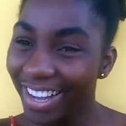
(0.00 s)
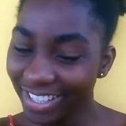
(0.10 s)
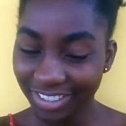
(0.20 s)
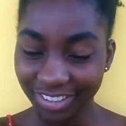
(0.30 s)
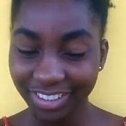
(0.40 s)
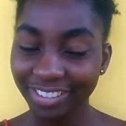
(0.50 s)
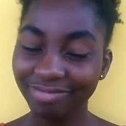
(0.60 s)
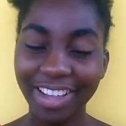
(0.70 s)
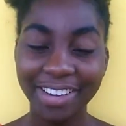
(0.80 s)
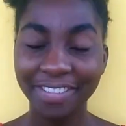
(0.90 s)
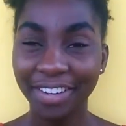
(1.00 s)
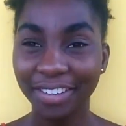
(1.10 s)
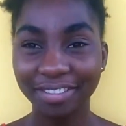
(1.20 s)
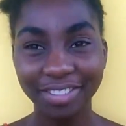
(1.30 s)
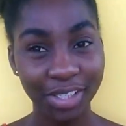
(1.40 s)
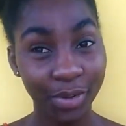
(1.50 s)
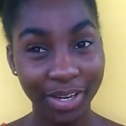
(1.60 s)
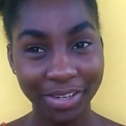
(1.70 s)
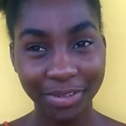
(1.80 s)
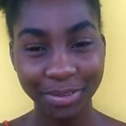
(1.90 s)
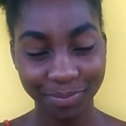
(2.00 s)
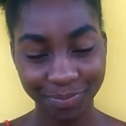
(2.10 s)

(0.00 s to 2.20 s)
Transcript: A joke. I love you. You know I do.